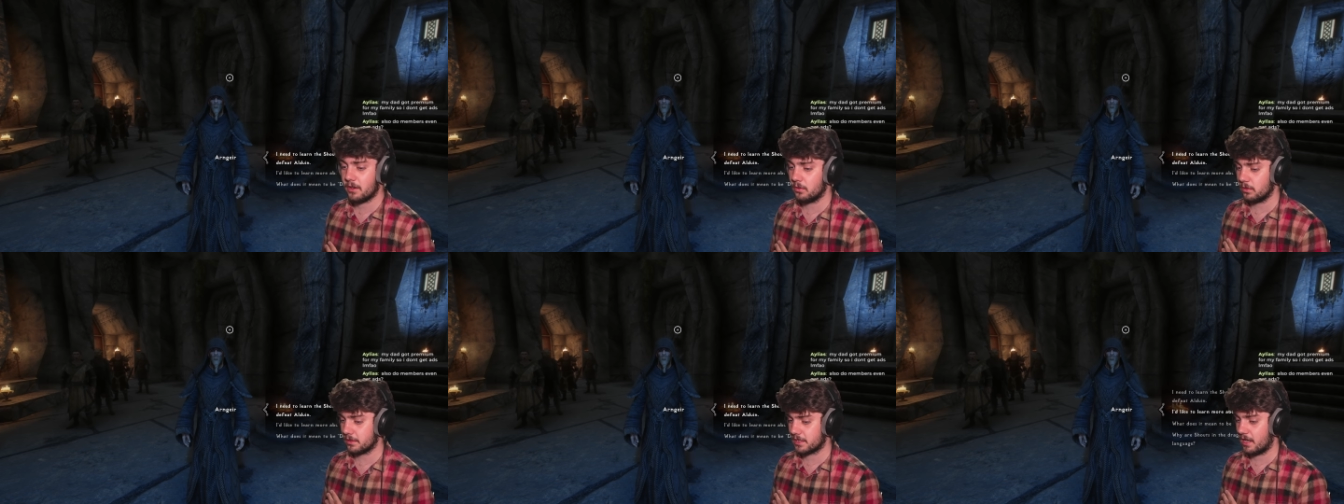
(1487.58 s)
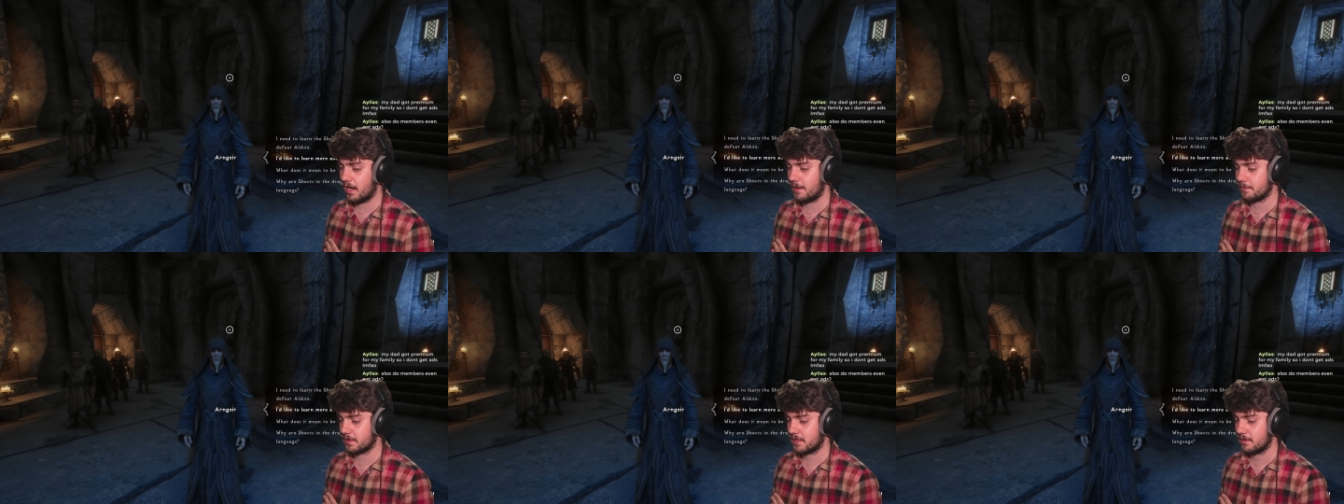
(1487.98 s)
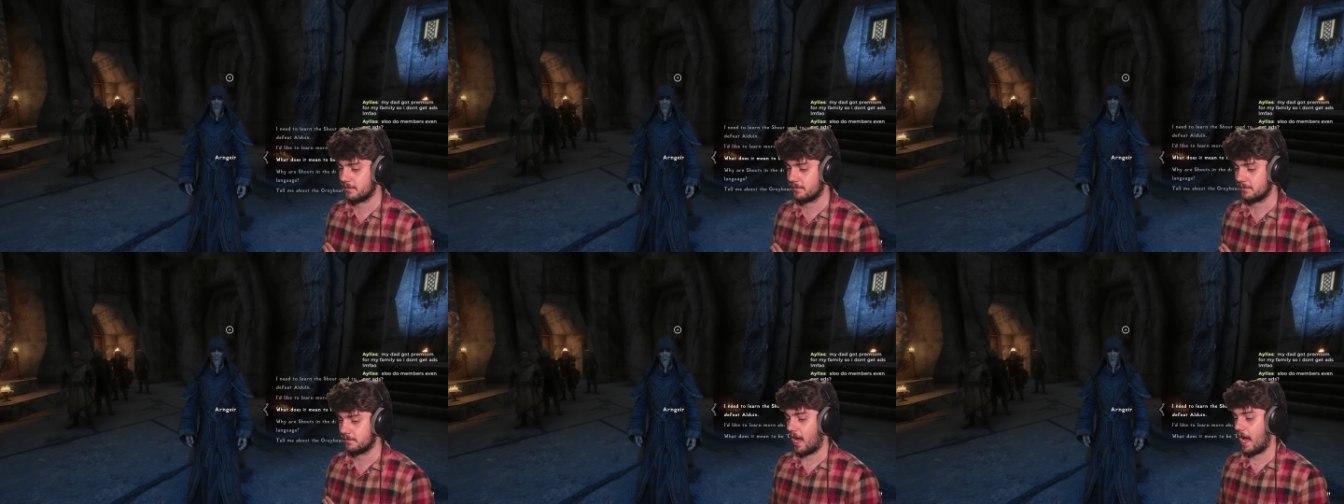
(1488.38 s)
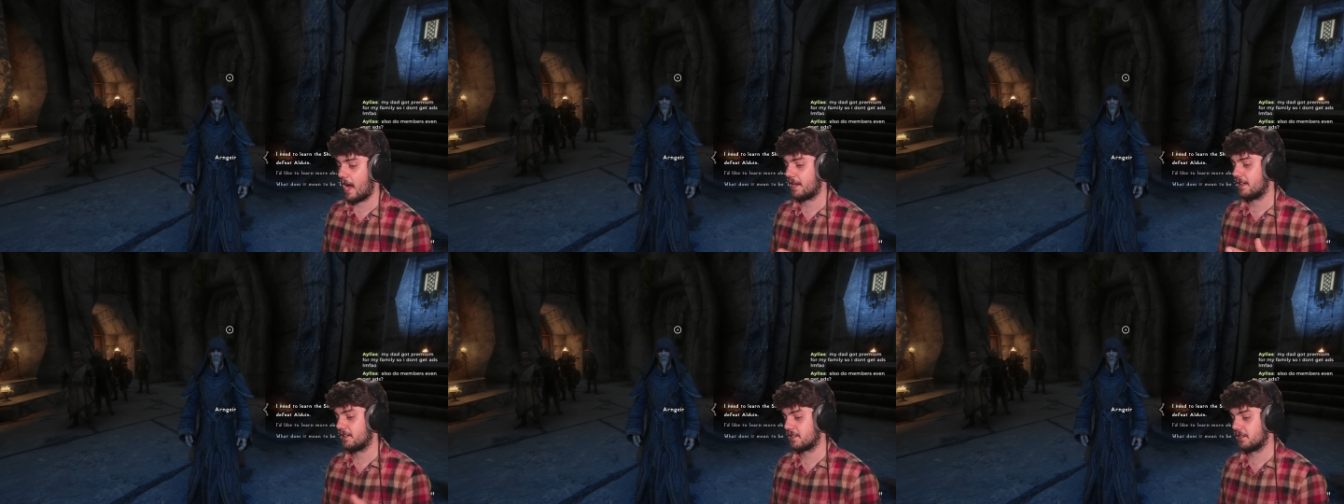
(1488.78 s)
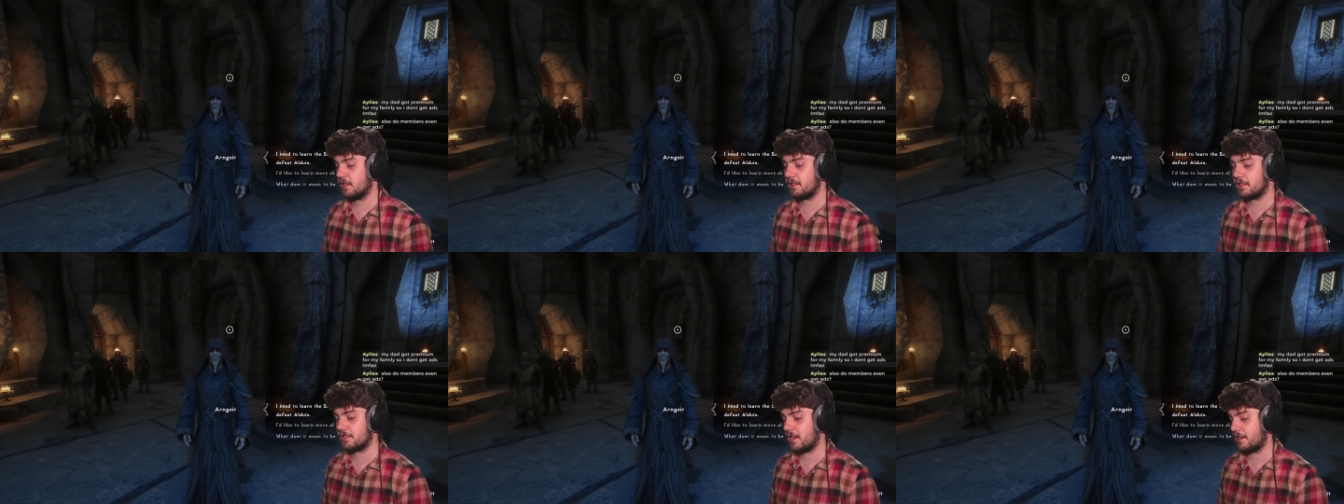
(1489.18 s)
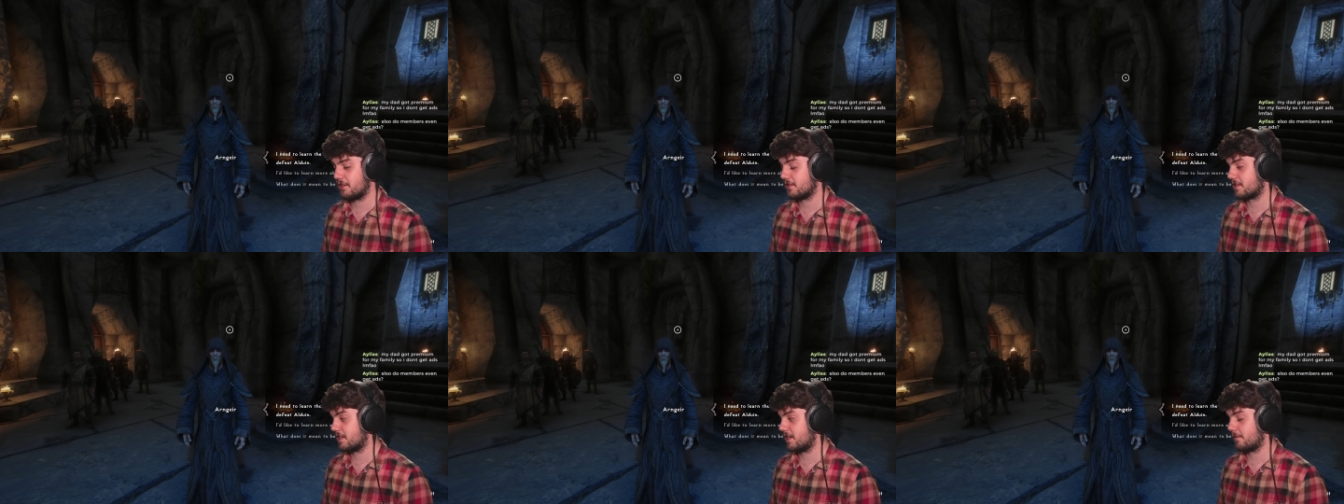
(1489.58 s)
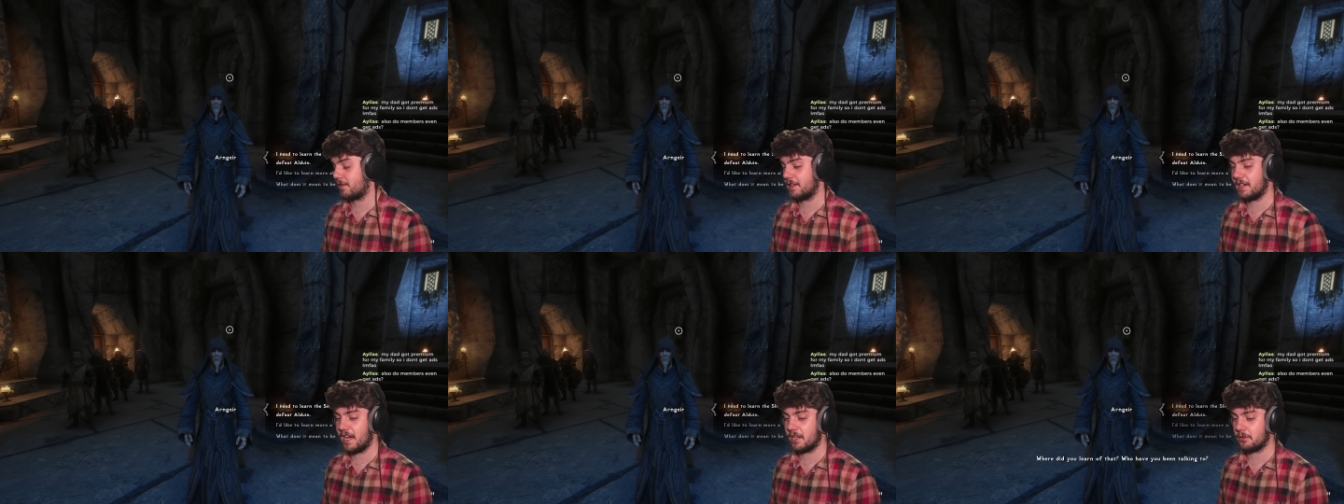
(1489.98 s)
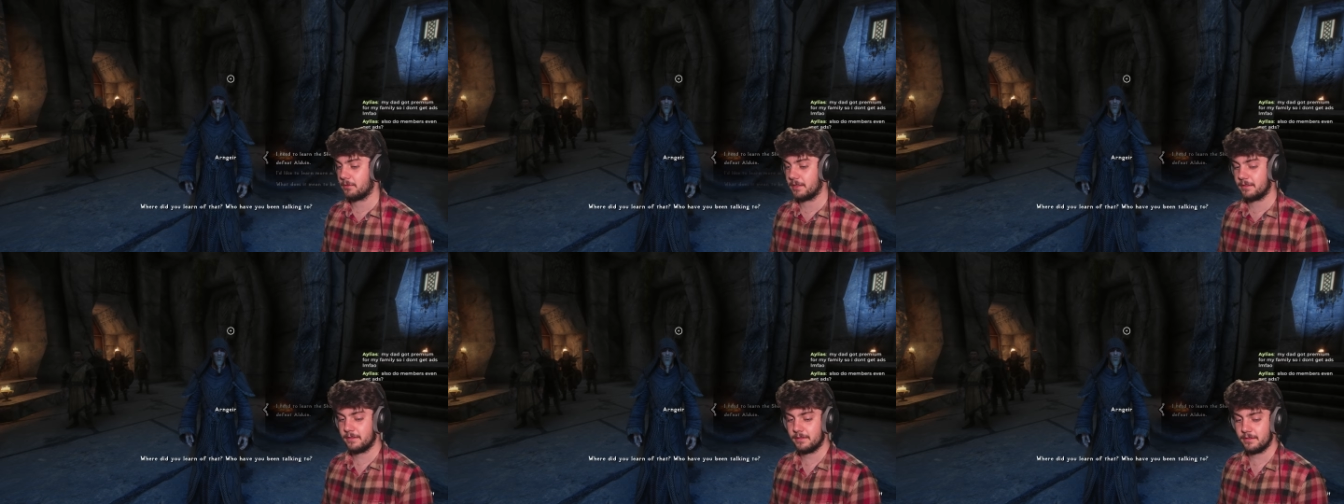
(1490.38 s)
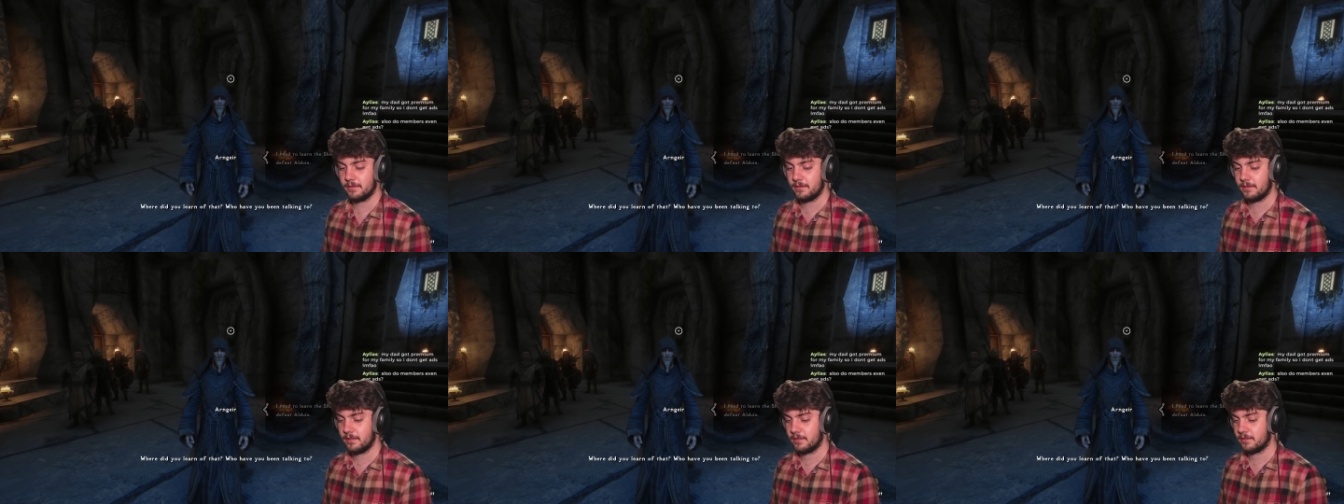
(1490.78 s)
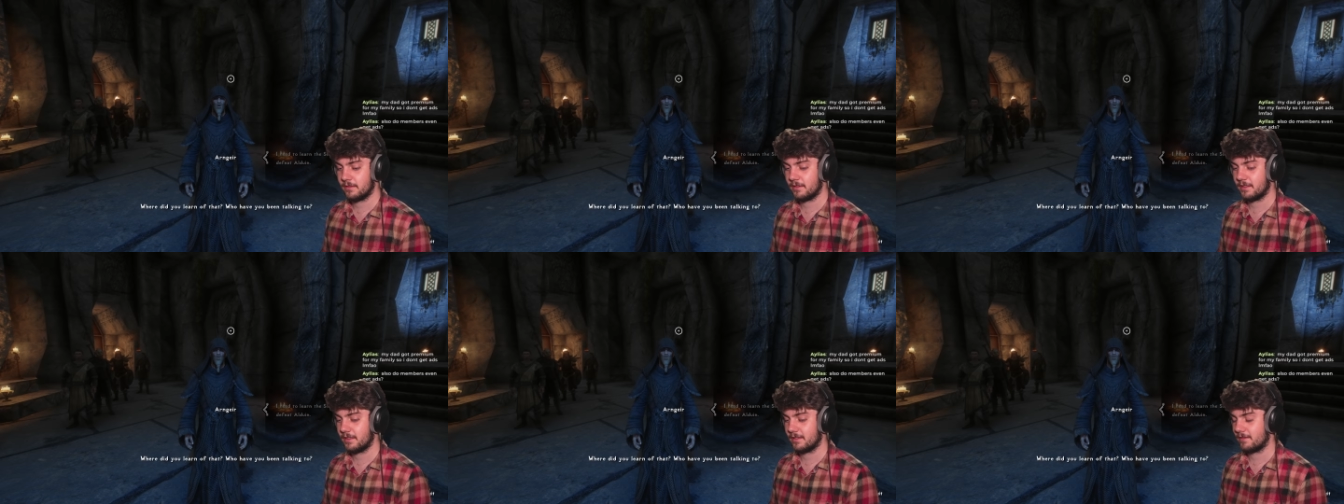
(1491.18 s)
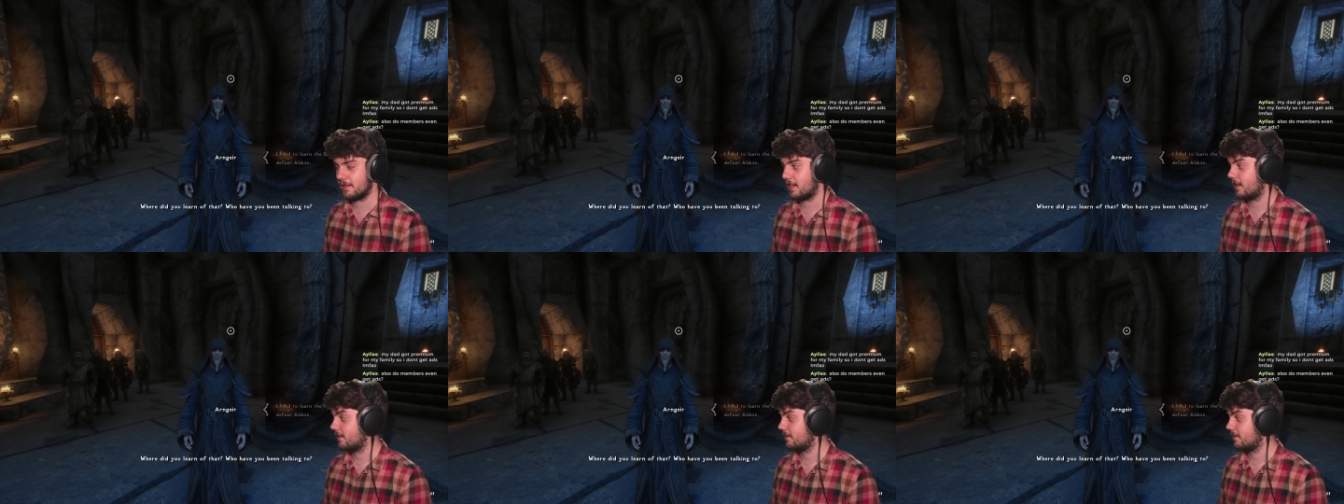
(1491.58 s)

all times. I need to learn the shout used to defeat Alduin. Where did you learn of that?